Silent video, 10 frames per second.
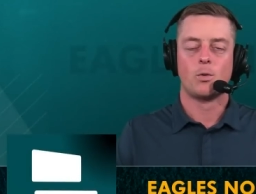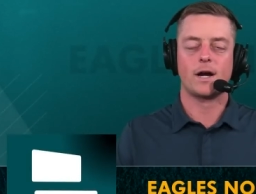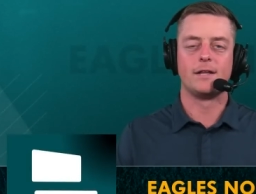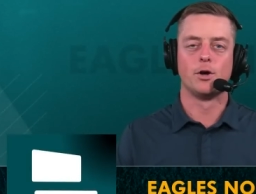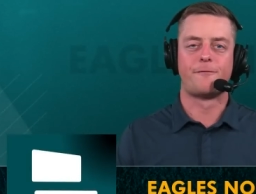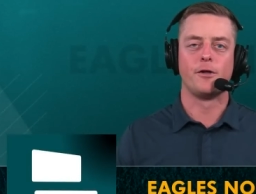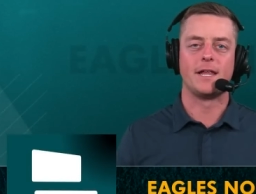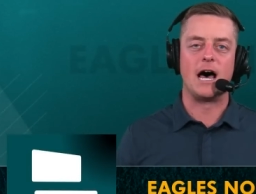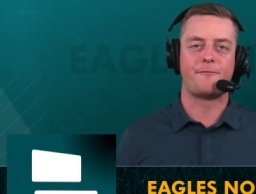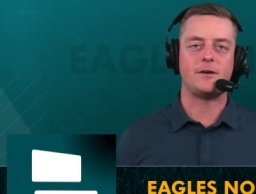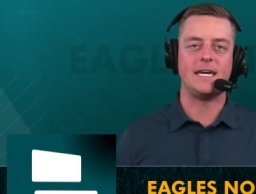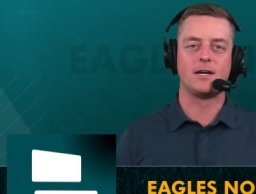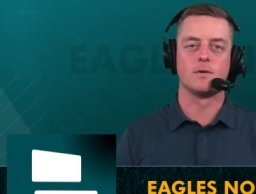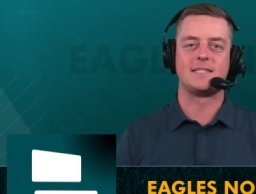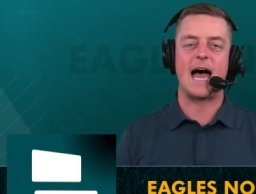We're going to do a Philadelphia
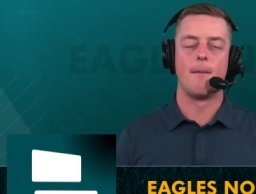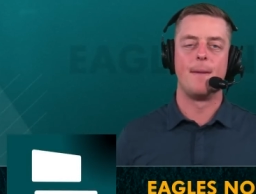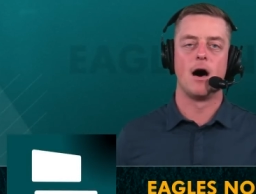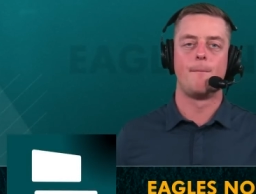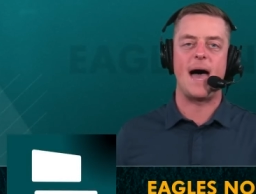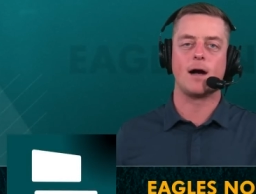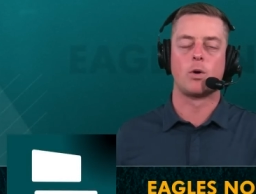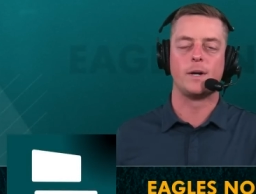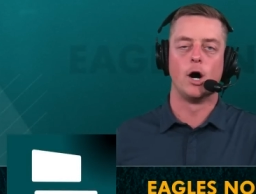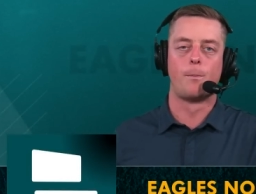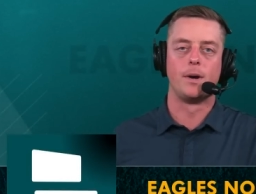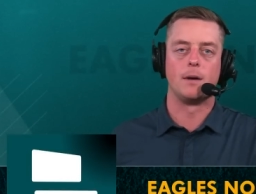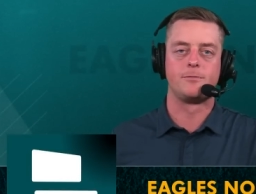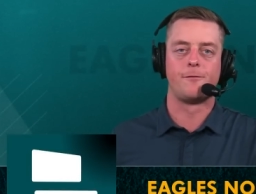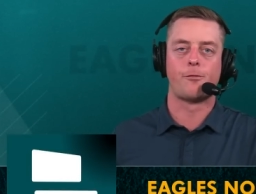Eagles Now mailbag where we open
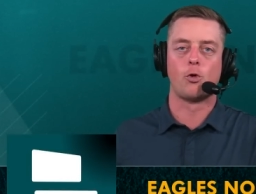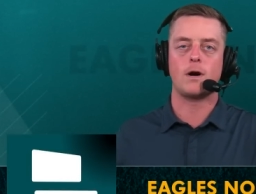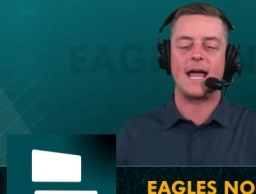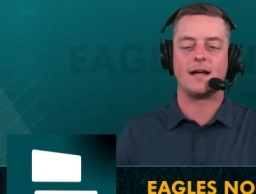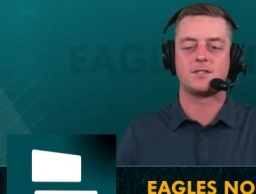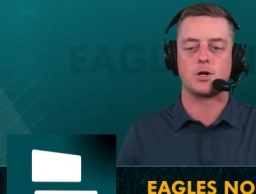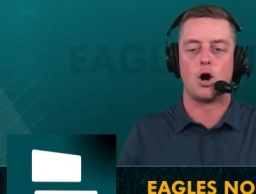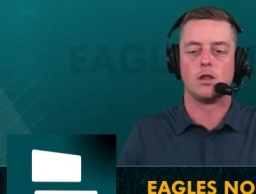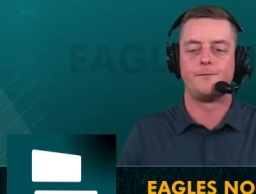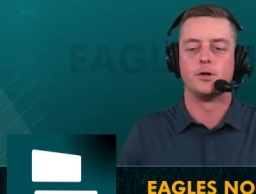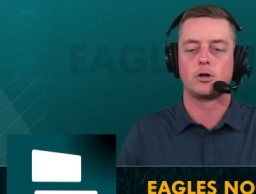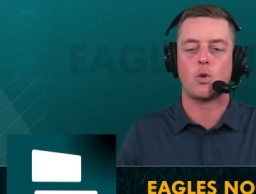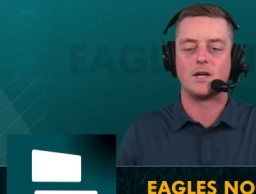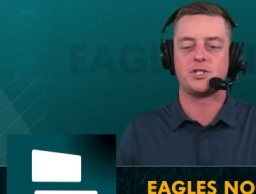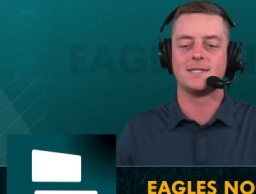up the floor and answer all of your
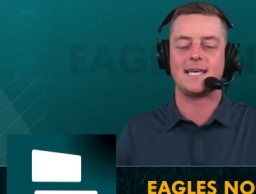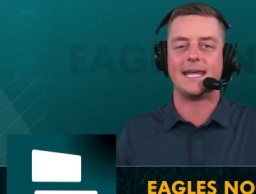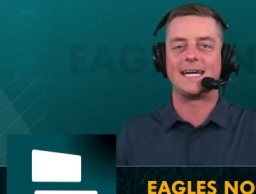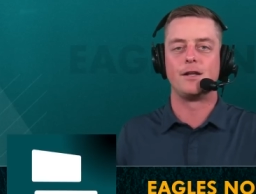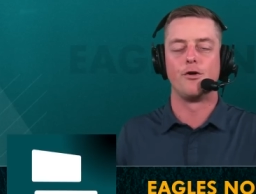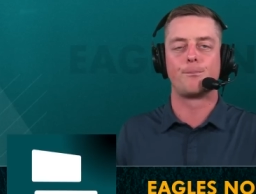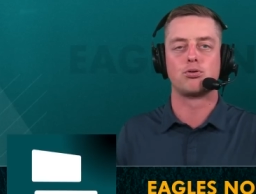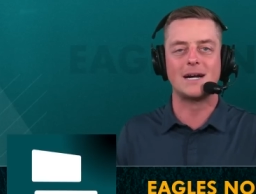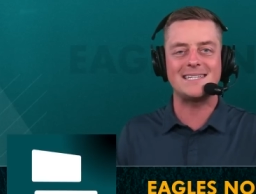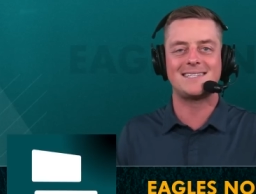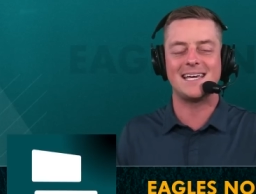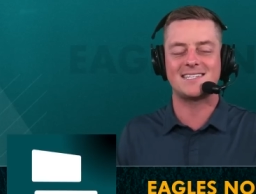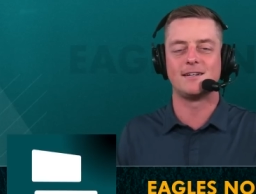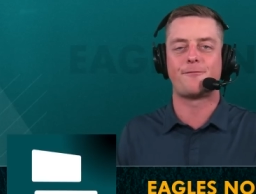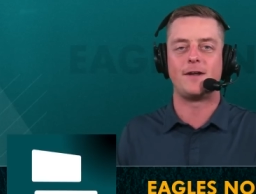questions heading into the
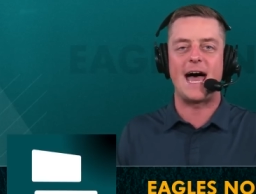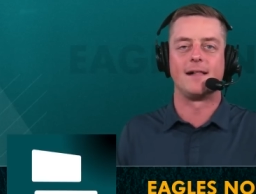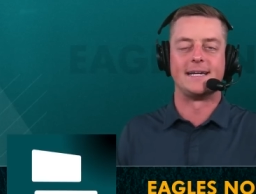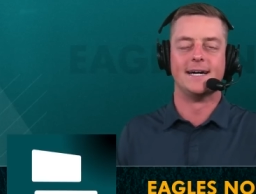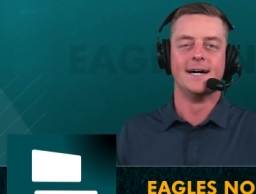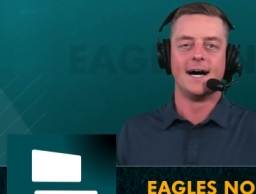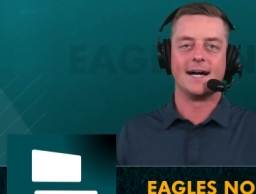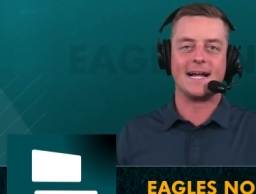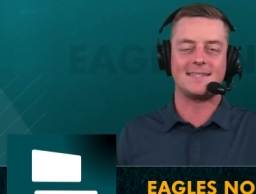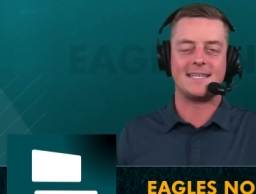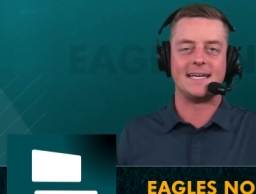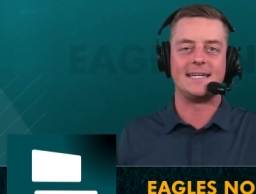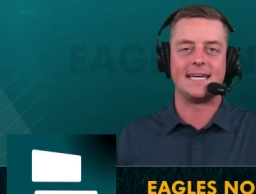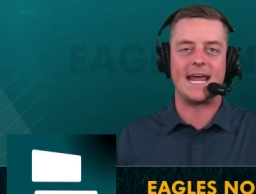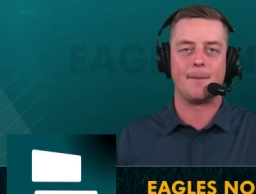preseason finale against the
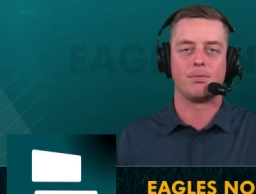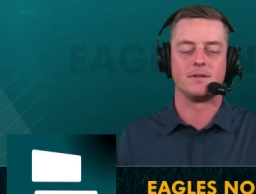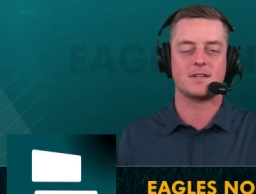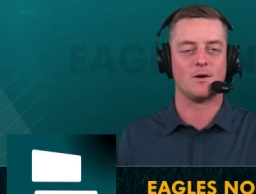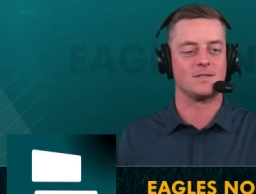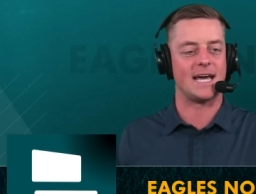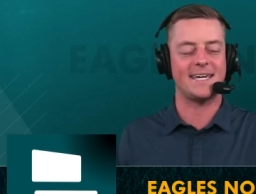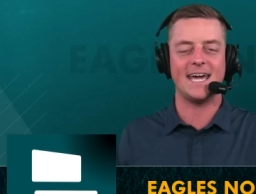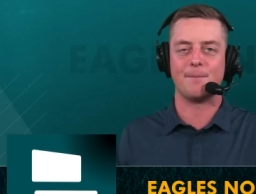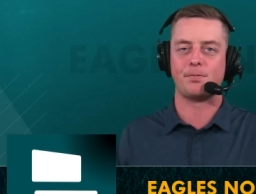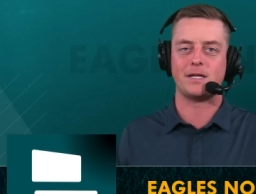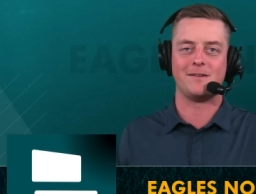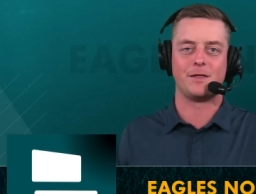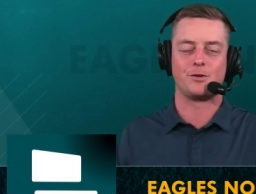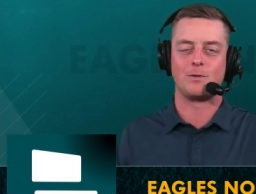Indianapolis Colts. I can't
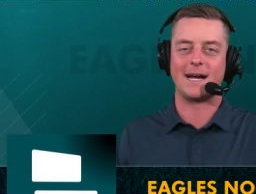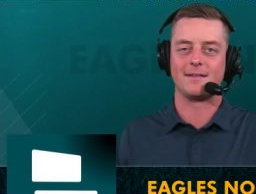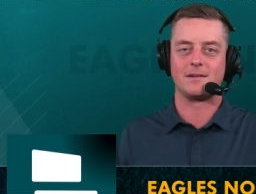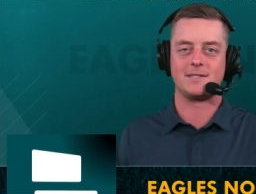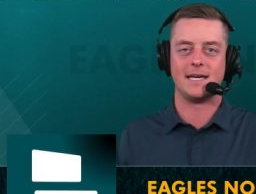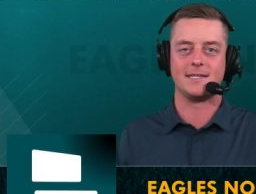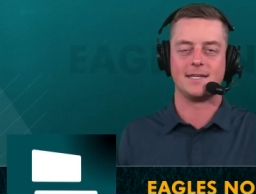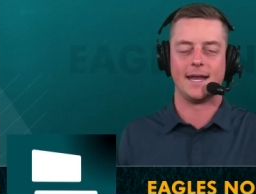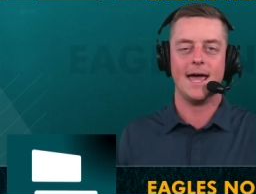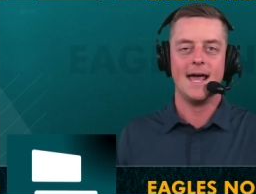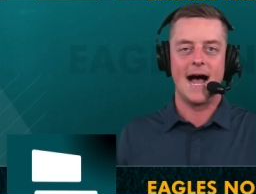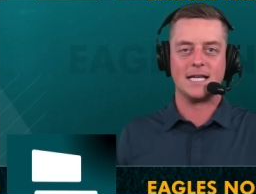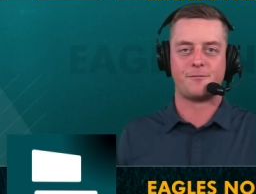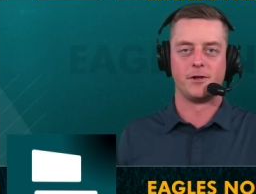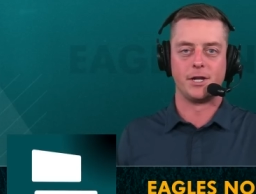believe that the regular season,
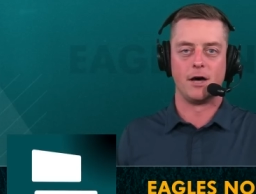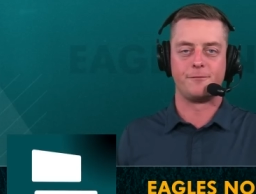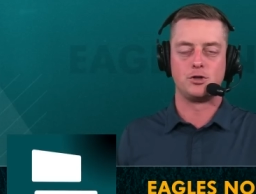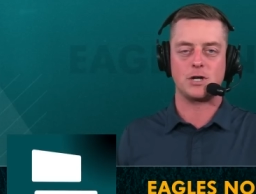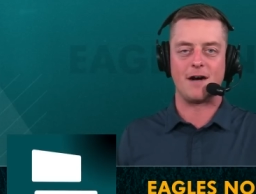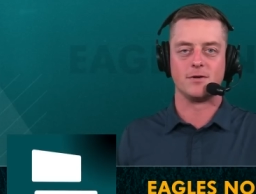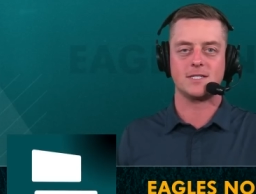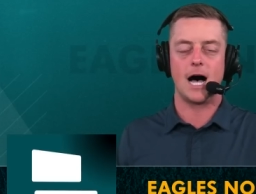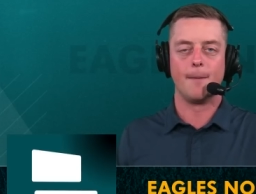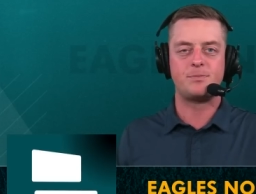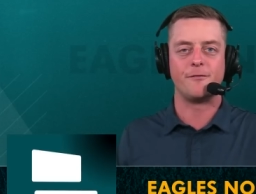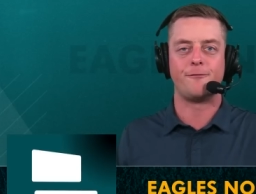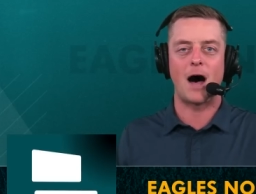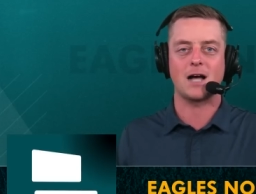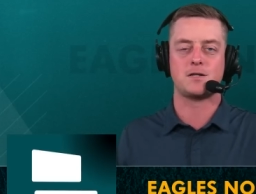as Philadelphia travels up to
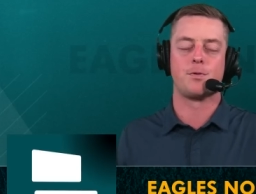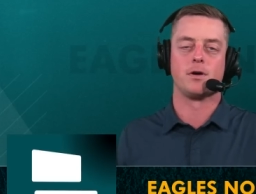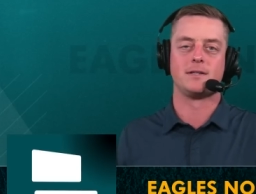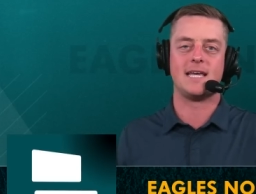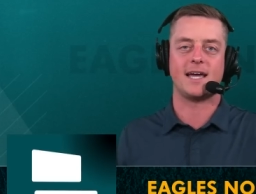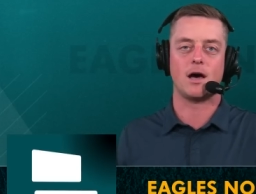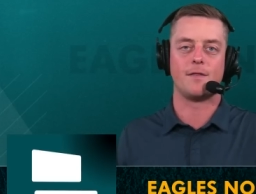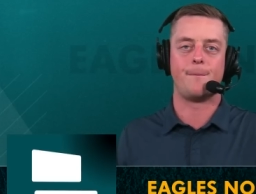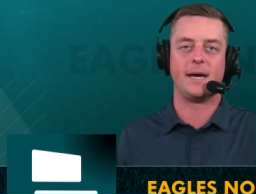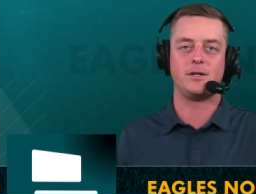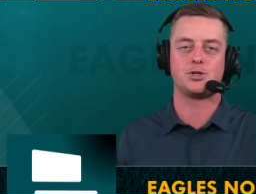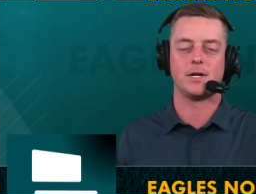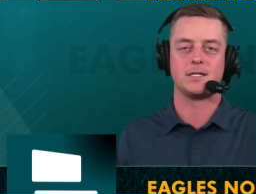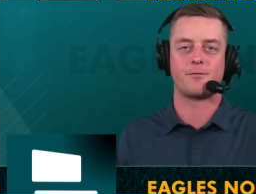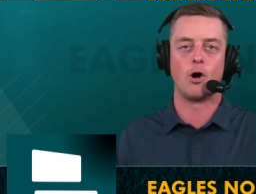Foxborough to take on the
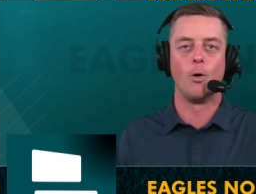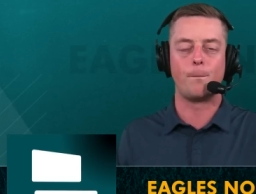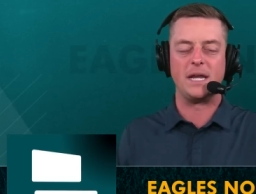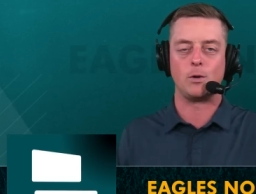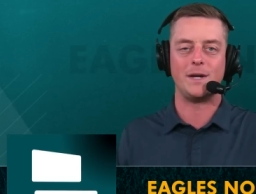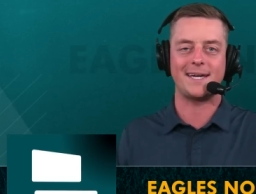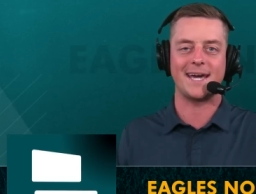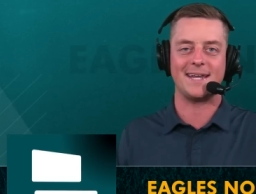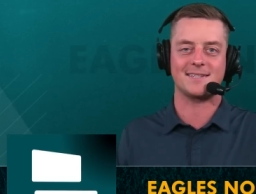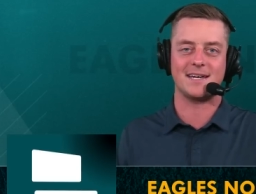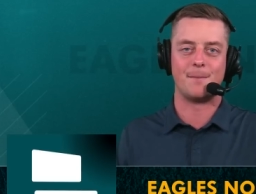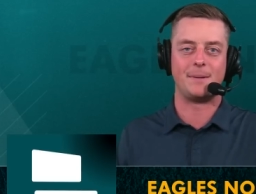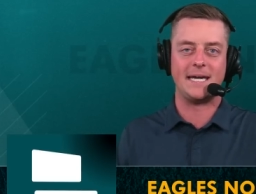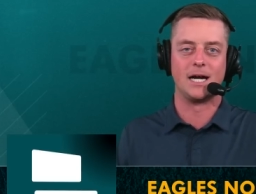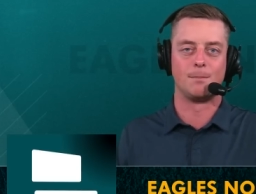Patriots for opening weekend, is going to
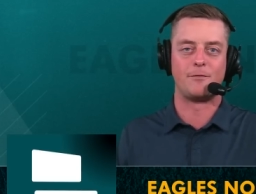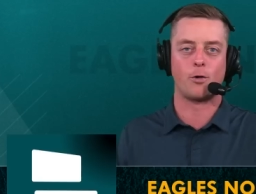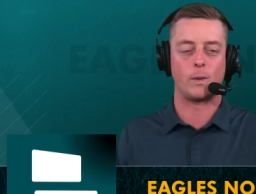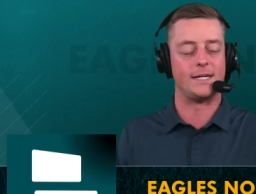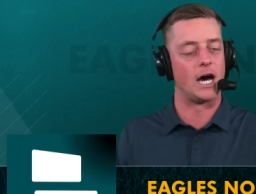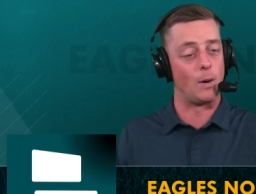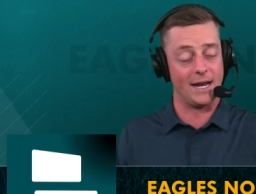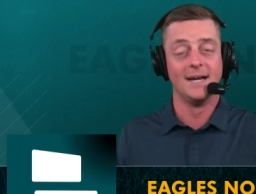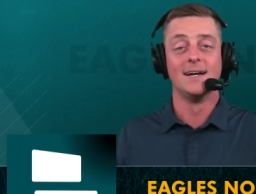be here before we know it.